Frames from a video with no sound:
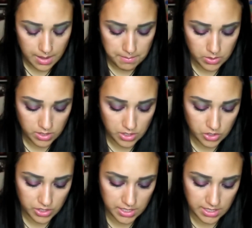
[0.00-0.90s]
Milk and
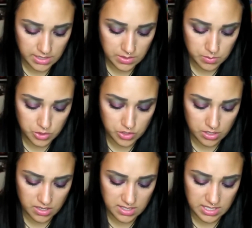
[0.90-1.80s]
Cookies, which
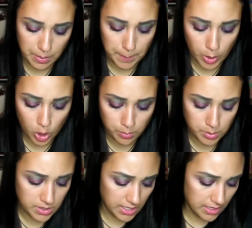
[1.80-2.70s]
is
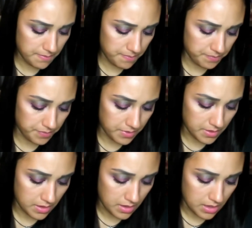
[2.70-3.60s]
purpley
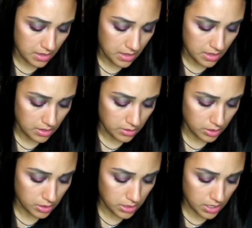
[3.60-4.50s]

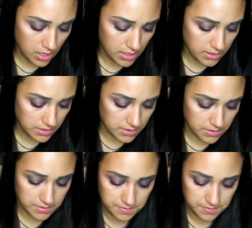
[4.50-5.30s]
gloss.